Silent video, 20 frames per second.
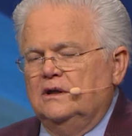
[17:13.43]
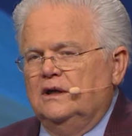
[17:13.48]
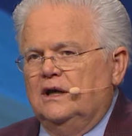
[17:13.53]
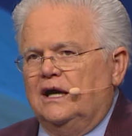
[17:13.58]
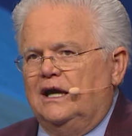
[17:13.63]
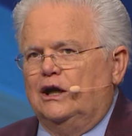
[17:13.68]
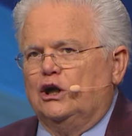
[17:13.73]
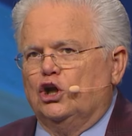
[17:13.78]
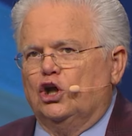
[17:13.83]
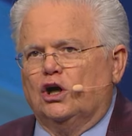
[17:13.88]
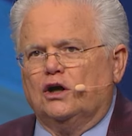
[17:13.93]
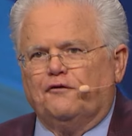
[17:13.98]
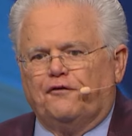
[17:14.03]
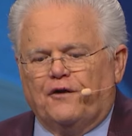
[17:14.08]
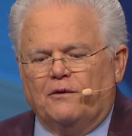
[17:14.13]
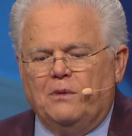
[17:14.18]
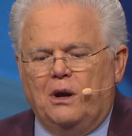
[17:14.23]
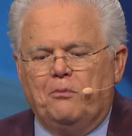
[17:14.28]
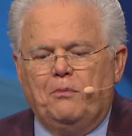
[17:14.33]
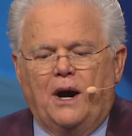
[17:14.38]
He looked
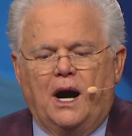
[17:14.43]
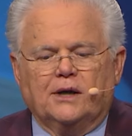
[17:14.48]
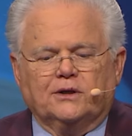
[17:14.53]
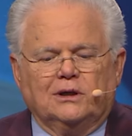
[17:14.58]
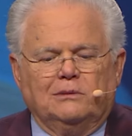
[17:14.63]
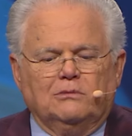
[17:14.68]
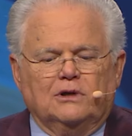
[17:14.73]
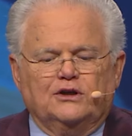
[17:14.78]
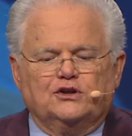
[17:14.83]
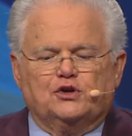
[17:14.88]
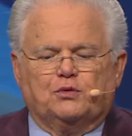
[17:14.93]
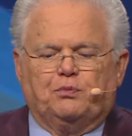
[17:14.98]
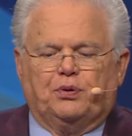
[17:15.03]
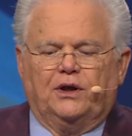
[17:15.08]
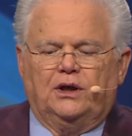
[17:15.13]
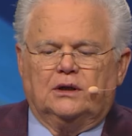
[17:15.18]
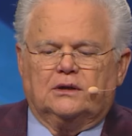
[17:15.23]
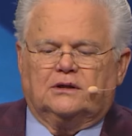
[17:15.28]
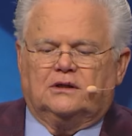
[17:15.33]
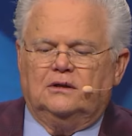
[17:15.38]
from a bottomless
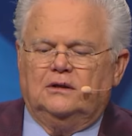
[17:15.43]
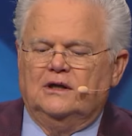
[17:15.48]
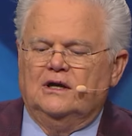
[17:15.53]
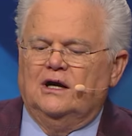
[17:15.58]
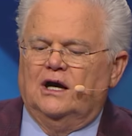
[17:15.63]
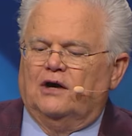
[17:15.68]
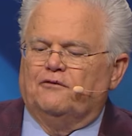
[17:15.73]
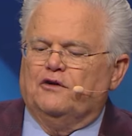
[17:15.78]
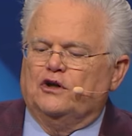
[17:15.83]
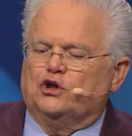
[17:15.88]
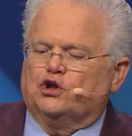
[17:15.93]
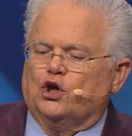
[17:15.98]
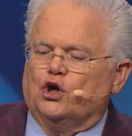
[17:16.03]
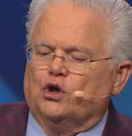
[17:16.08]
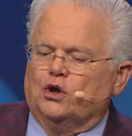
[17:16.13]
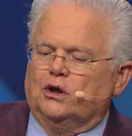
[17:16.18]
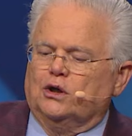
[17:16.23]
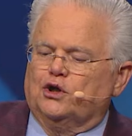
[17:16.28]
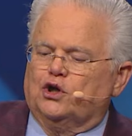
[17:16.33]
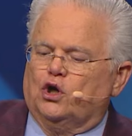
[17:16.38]
pit of
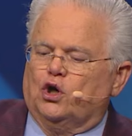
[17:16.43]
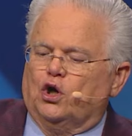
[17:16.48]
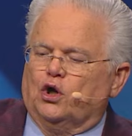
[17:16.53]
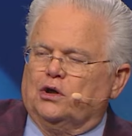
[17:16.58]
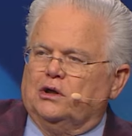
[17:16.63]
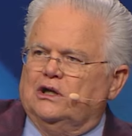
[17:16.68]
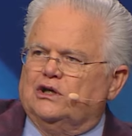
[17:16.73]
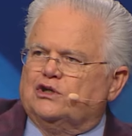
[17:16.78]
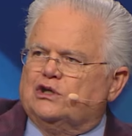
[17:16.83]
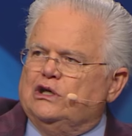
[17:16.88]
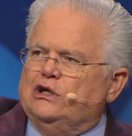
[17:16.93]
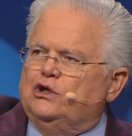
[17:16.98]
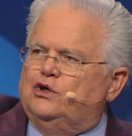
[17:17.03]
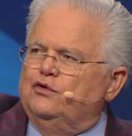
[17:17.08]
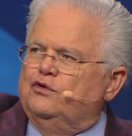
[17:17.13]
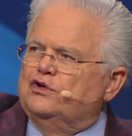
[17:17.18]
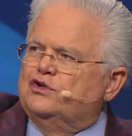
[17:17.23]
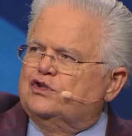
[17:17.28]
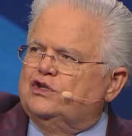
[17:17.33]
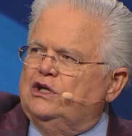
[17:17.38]
eternal darkness
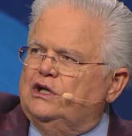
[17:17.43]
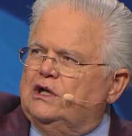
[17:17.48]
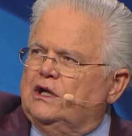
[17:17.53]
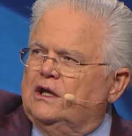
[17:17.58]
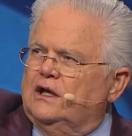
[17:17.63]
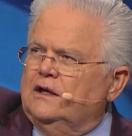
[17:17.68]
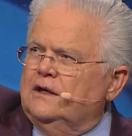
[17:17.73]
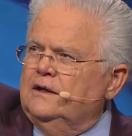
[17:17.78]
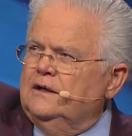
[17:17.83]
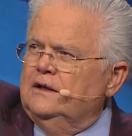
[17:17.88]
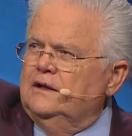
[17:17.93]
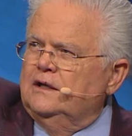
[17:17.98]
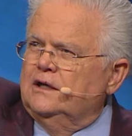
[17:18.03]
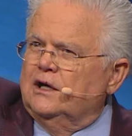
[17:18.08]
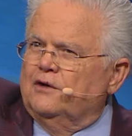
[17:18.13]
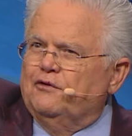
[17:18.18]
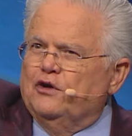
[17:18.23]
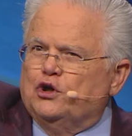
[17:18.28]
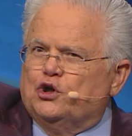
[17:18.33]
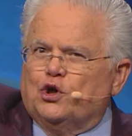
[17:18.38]
into a city
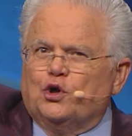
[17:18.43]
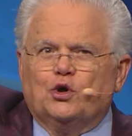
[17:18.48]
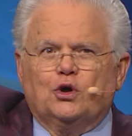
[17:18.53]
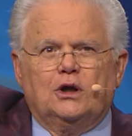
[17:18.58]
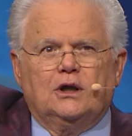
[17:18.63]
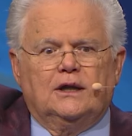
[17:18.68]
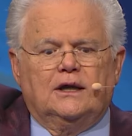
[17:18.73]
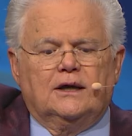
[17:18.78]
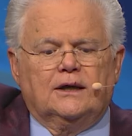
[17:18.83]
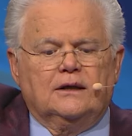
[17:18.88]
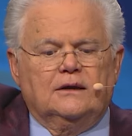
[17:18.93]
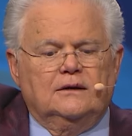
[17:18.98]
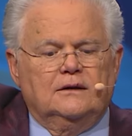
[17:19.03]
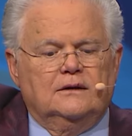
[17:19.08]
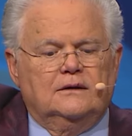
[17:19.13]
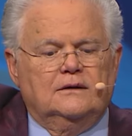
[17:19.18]
of eternal light